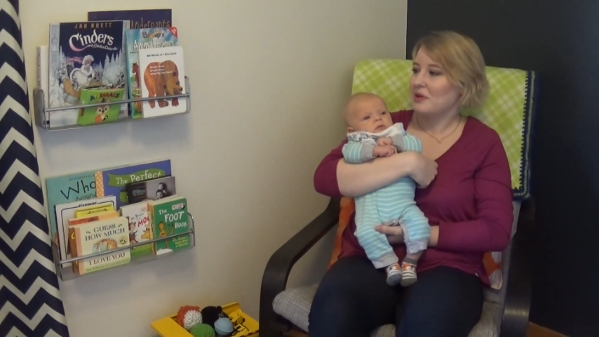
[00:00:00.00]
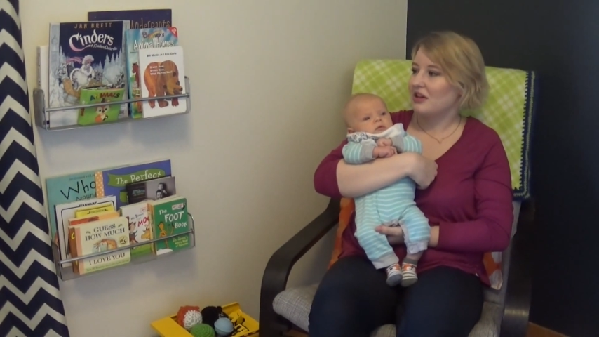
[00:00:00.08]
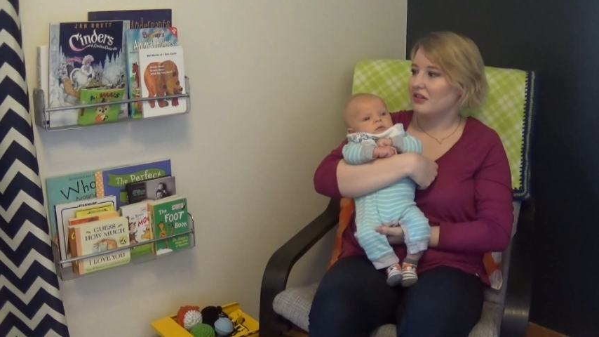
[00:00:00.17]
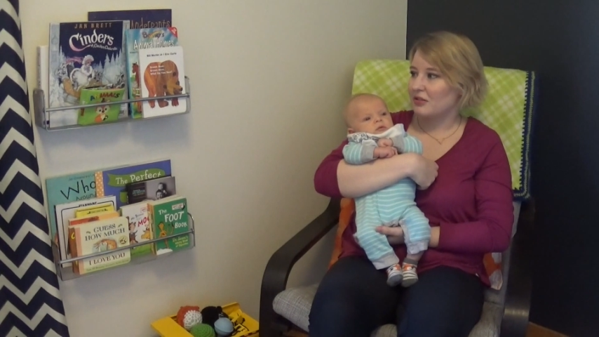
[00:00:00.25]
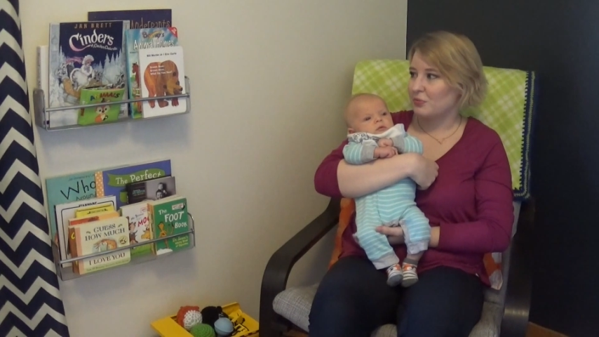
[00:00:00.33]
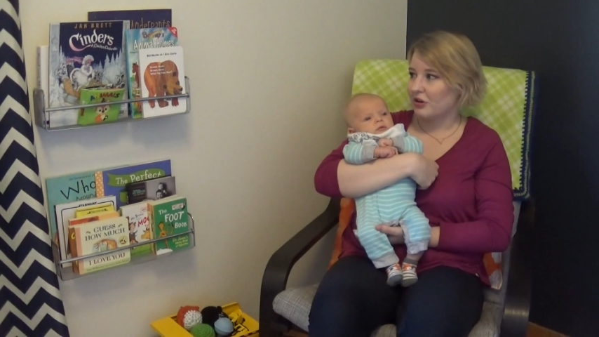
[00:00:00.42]

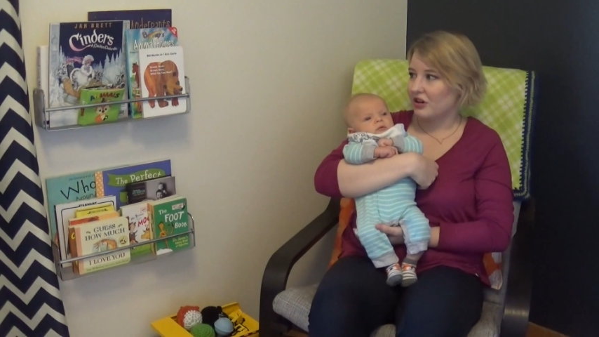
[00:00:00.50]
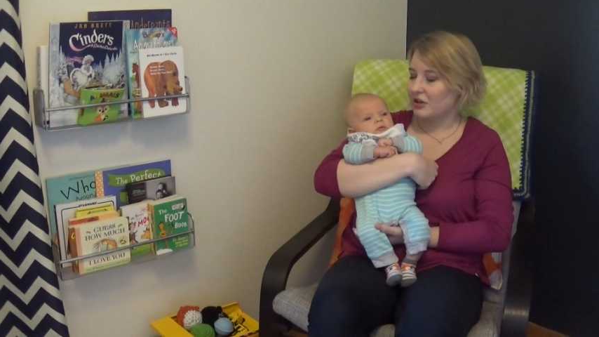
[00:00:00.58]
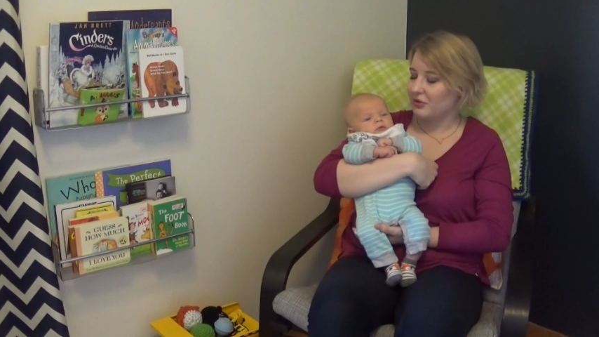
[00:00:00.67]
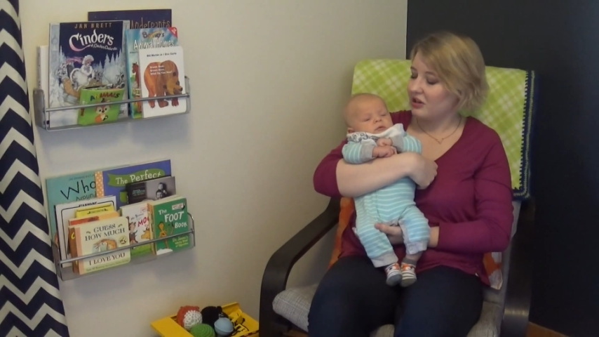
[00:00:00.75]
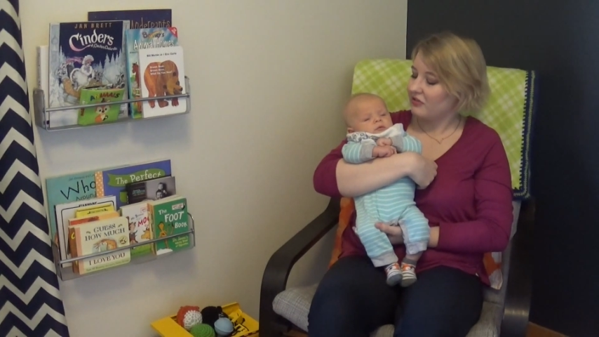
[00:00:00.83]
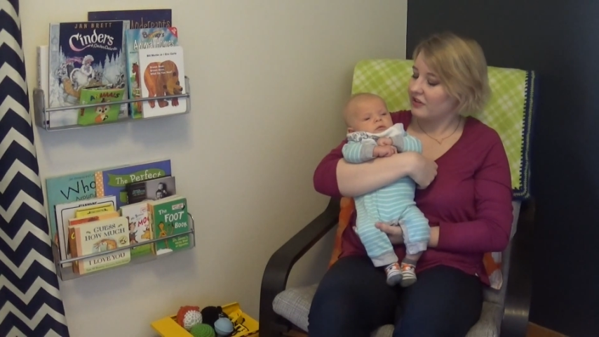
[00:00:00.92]
in the
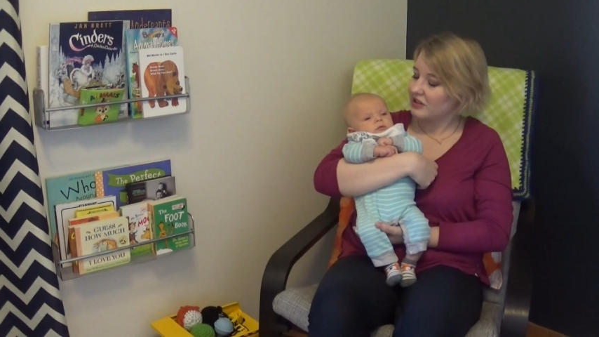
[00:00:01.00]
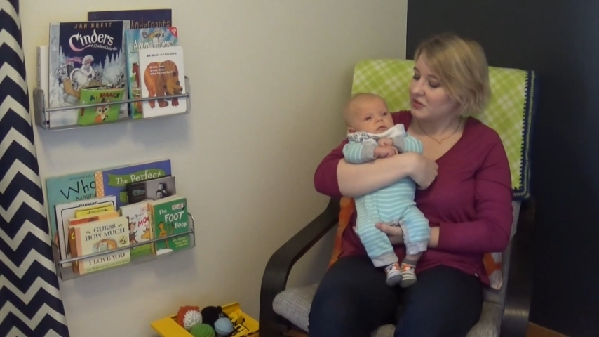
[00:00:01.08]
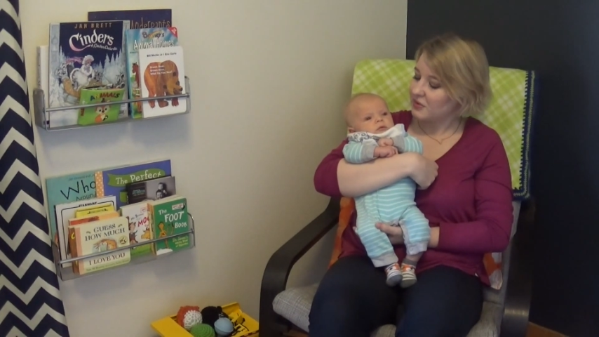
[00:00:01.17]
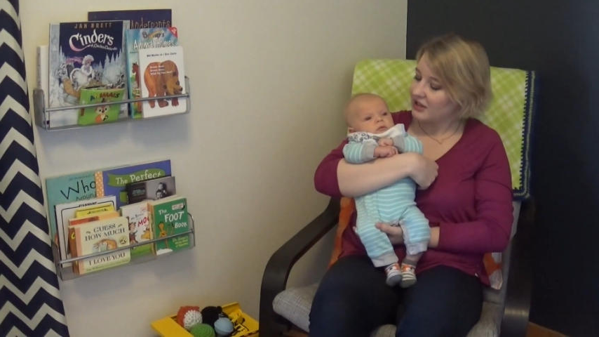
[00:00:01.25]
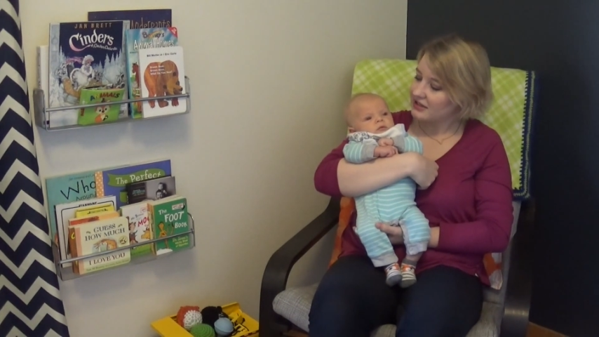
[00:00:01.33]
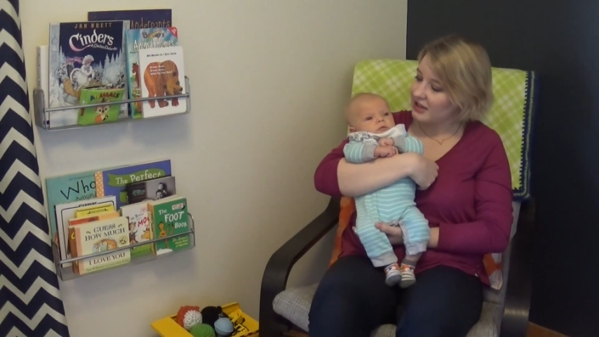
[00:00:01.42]
morning when he
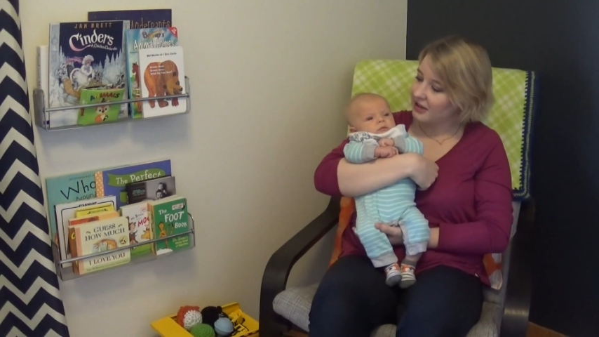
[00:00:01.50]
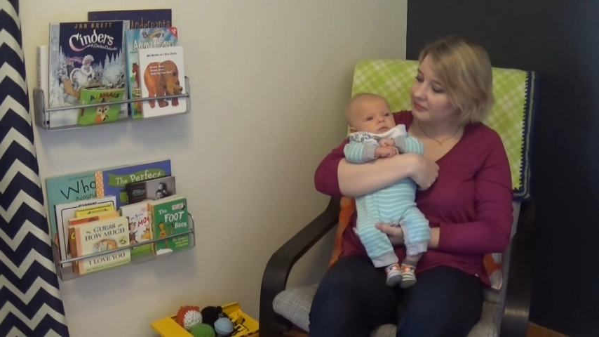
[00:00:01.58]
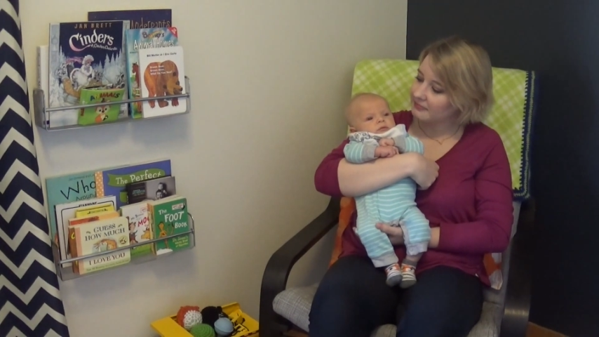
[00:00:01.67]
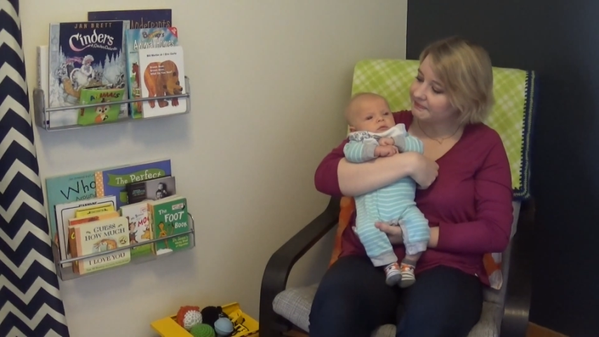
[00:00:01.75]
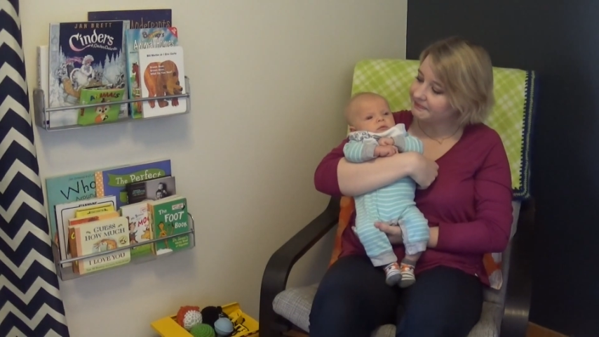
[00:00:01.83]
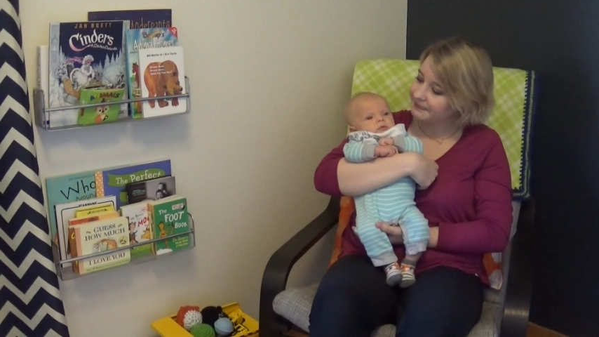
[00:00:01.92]
first wakes
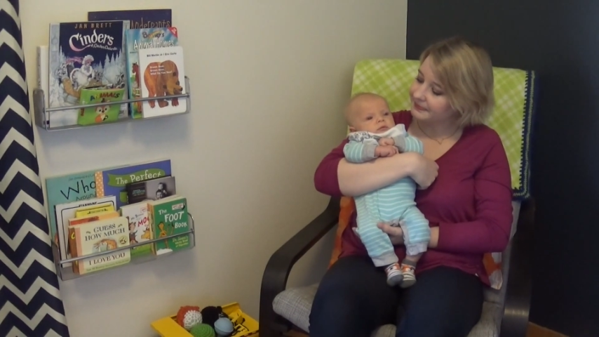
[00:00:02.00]
up.